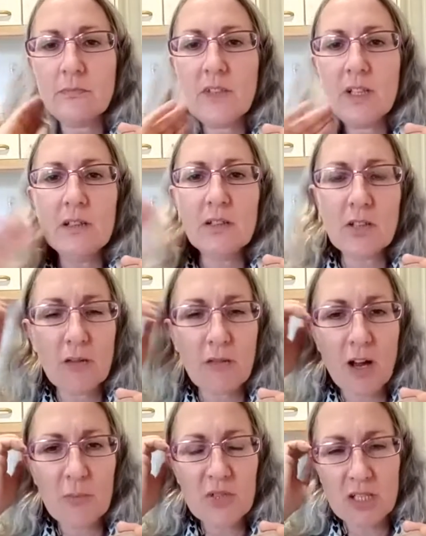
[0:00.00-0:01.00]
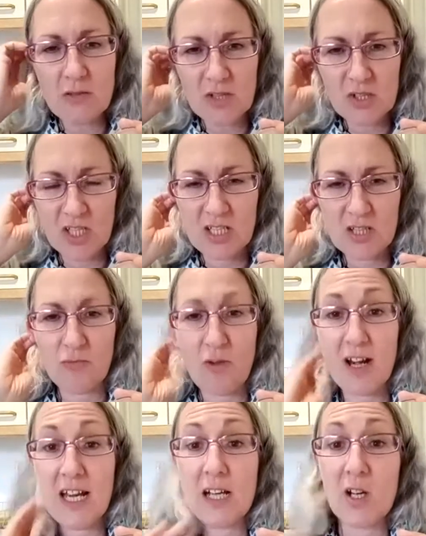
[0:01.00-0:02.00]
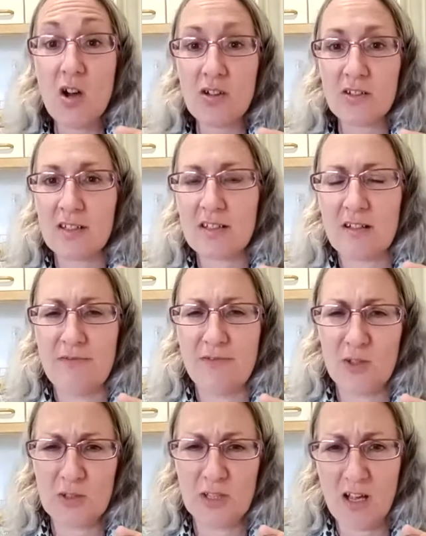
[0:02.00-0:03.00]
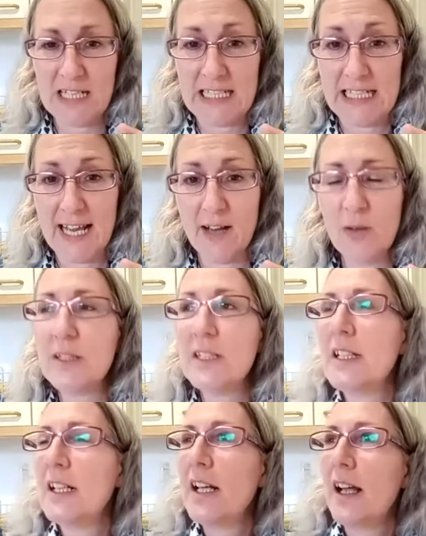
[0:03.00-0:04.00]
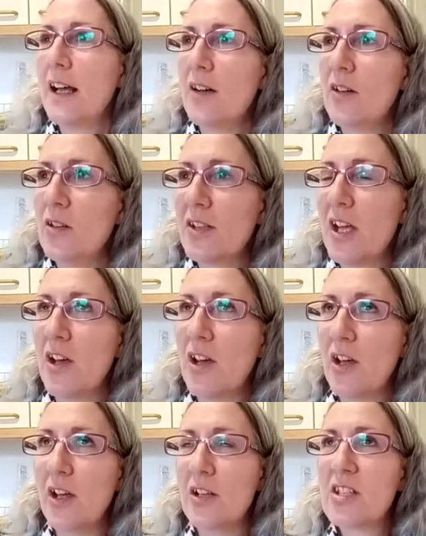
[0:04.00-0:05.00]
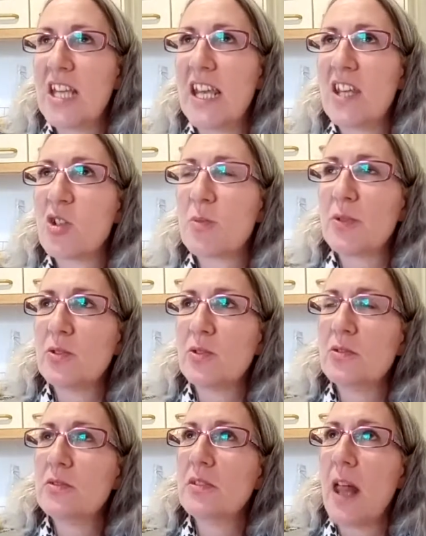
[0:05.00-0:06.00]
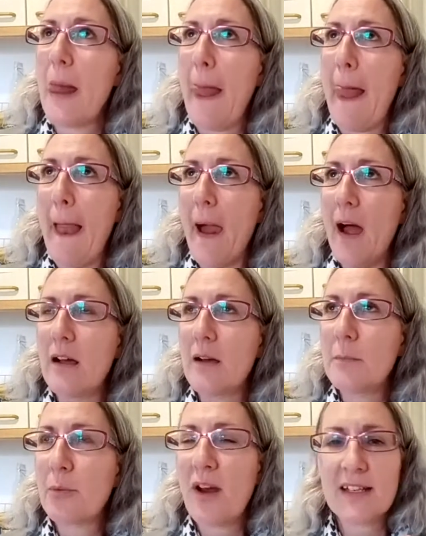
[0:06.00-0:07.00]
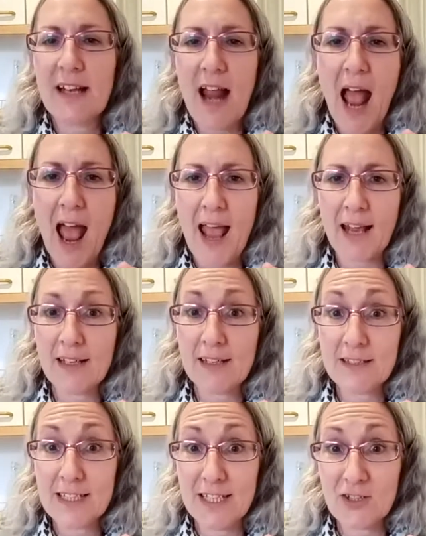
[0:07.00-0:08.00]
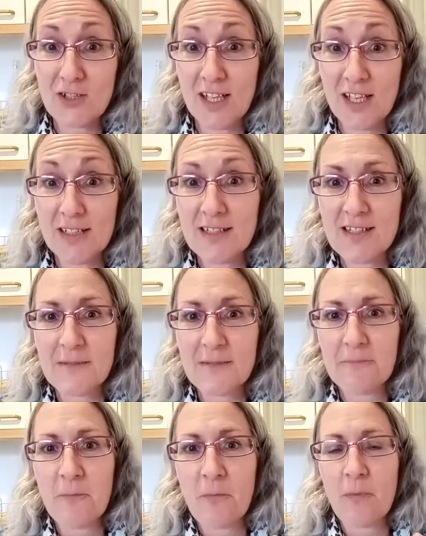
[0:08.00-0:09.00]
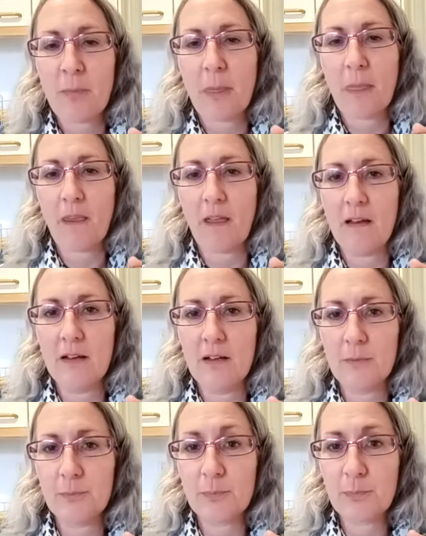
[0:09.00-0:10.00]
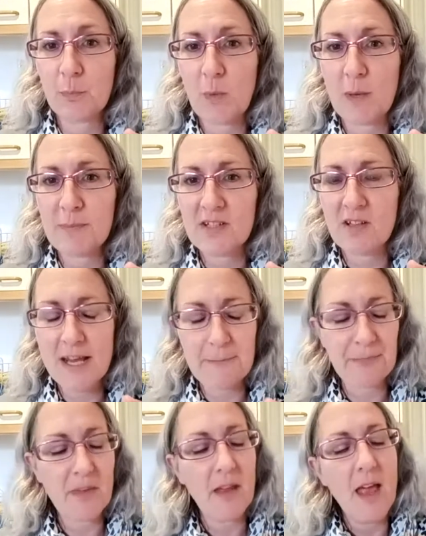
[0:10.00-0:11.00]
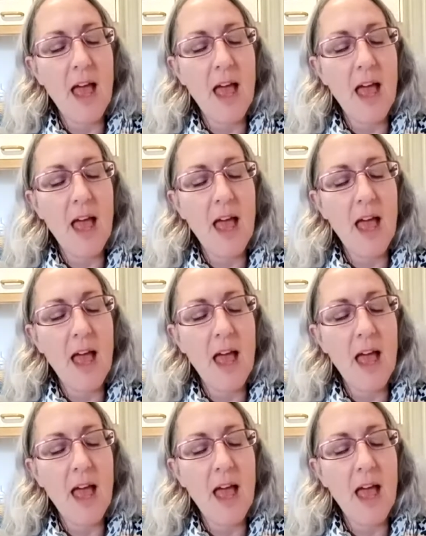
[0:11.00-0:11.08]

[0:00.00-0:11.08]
Look her up. She's running lots of stuff online now on her Teachable Pregnant Hag Teachings website.